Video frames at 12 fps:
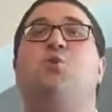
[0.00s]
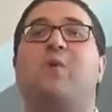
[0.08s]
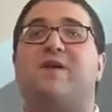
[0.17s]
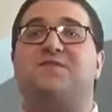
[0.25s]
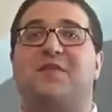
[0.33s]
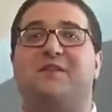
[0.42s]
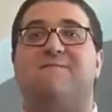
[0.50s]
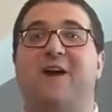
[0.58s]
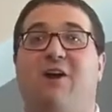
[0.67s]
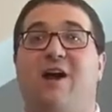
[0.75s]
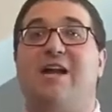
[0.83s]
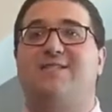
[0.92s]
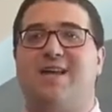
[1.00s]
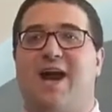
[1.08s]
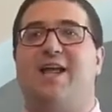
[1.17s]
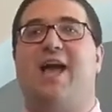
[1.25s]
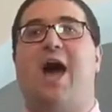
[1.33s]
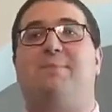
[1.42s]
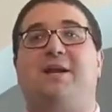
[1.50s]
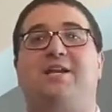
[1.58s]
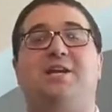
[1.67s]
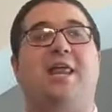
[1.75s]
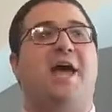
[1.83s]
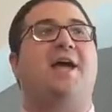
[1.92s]
we have something very exciting
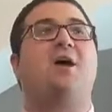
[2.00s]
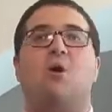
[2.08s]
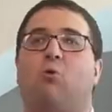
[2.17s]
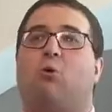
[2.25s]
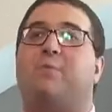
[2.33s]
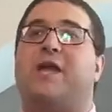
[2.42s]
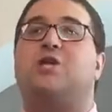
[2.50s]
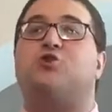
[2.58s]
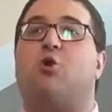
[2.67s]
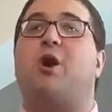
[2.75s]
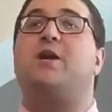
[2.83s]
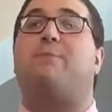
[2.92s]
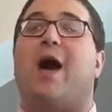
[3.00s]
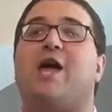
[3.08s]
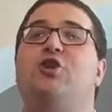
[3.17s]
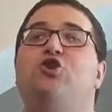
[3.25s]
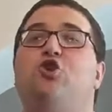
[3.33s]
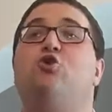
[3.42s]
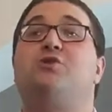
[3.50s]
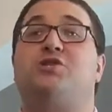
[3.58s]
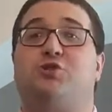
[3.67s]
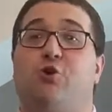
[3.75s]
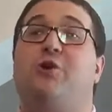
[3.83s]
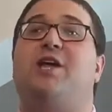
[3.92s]
happening today. We're being joined by a new
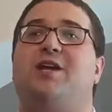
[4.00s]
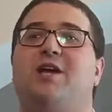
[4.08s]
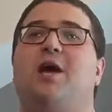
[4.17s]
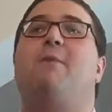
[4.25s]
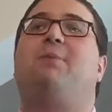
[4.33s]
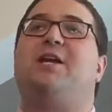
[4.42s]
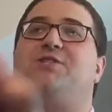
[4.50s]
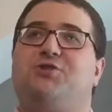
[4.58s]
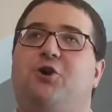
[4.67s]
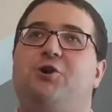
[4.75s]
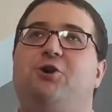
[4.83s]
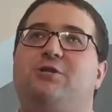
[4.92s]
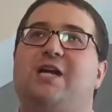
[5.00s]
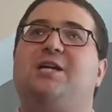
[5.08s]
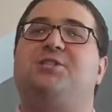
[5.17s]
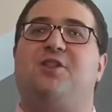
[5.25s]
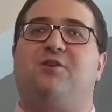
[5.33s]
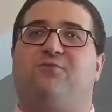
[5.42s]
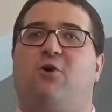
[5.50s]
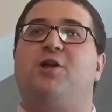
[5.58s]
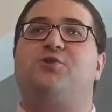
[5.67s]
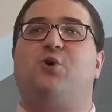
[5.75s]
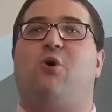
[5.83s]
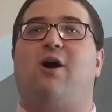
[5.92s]
student. Please turn your attention to the
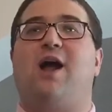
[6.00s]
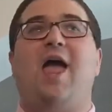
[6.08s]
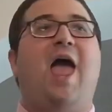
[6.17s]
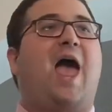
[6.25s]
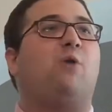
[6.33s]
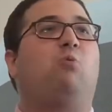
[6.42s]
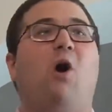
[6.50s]
front door and